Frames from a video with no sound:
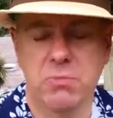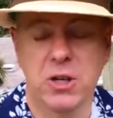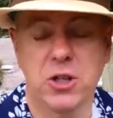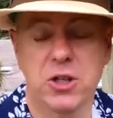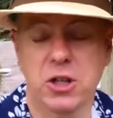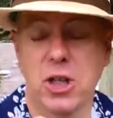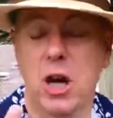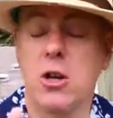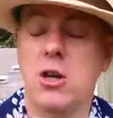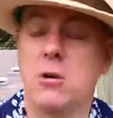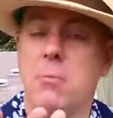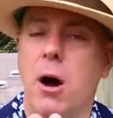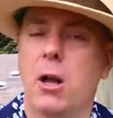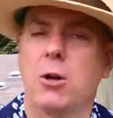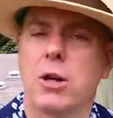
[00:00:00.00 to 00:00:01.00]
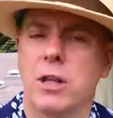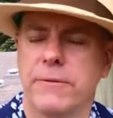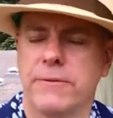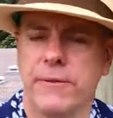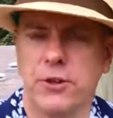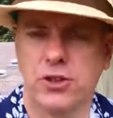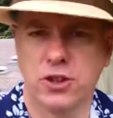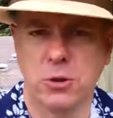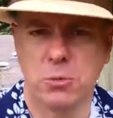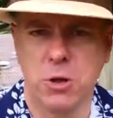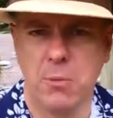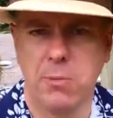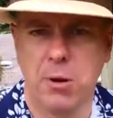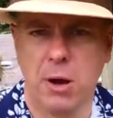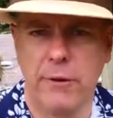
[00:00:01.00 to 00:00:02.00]
because you know you might not get the first job
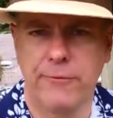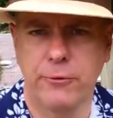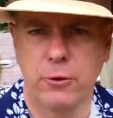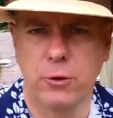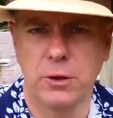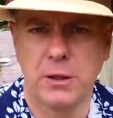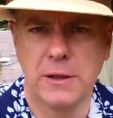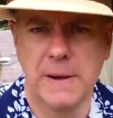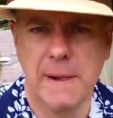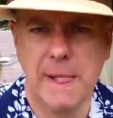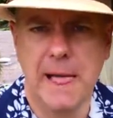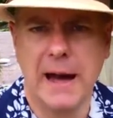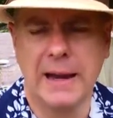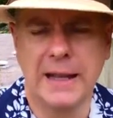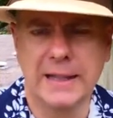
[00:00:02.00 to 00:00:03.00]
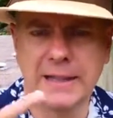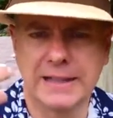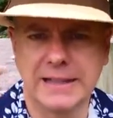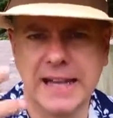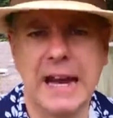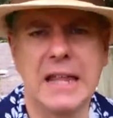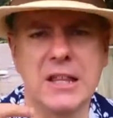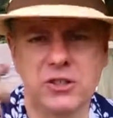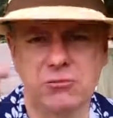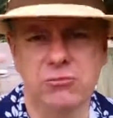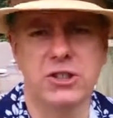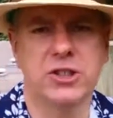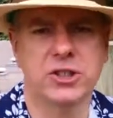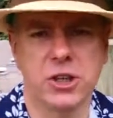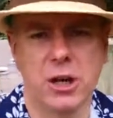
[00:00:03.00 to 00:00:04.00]
you apply for, and understanding this
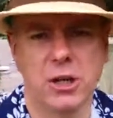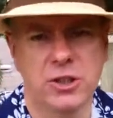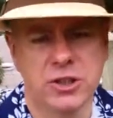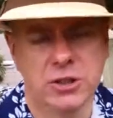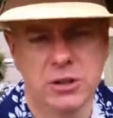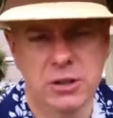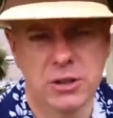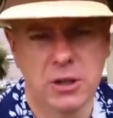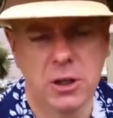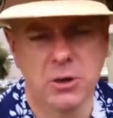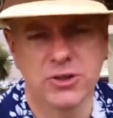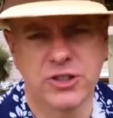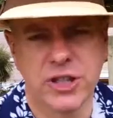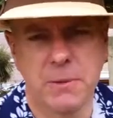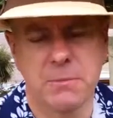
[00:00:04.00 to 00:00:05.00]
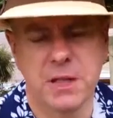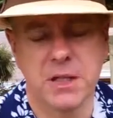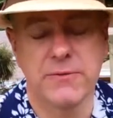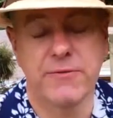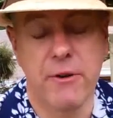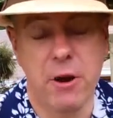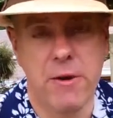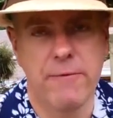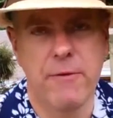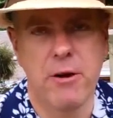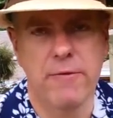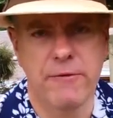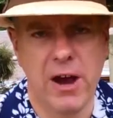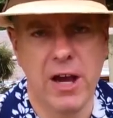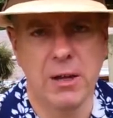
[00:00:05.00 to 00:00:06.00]
research concept is very,
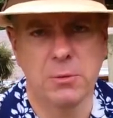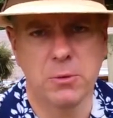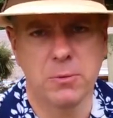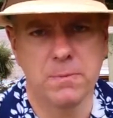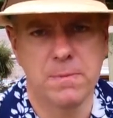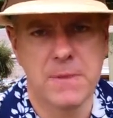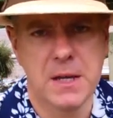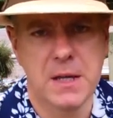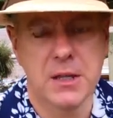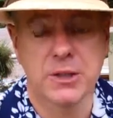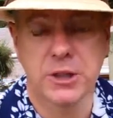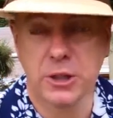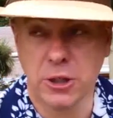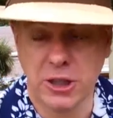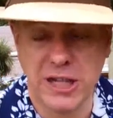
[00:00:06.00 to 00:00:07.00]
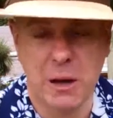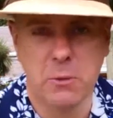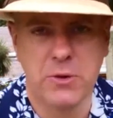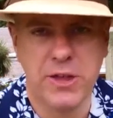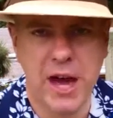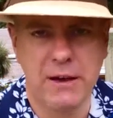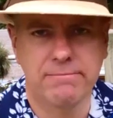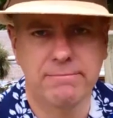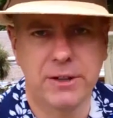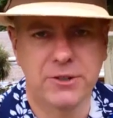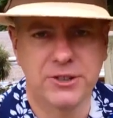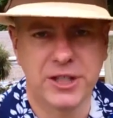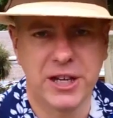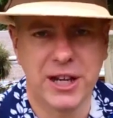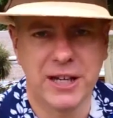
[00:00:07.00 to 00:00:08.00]
very valuable. So good luck with that. I'll
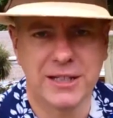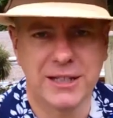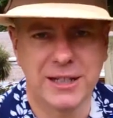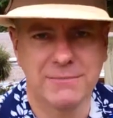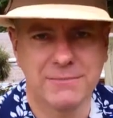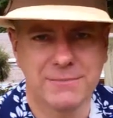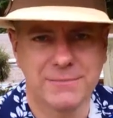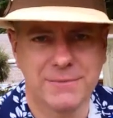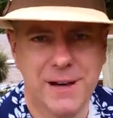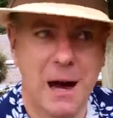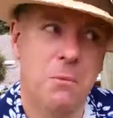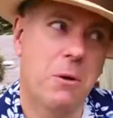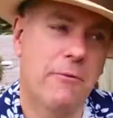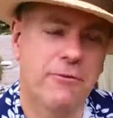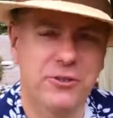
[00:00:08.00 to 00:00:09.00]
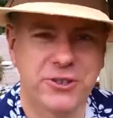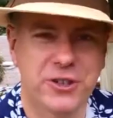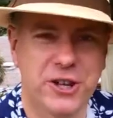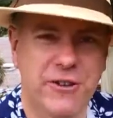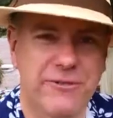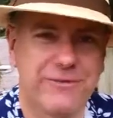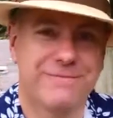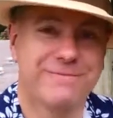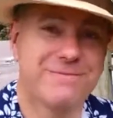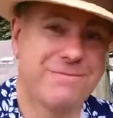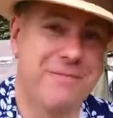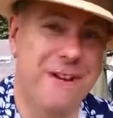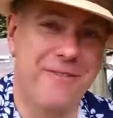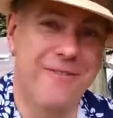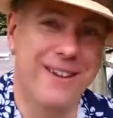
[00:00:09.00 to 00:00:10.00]
see you later. I'm off for a surf.
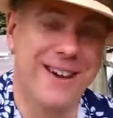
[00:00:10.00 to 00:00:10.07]
Bye for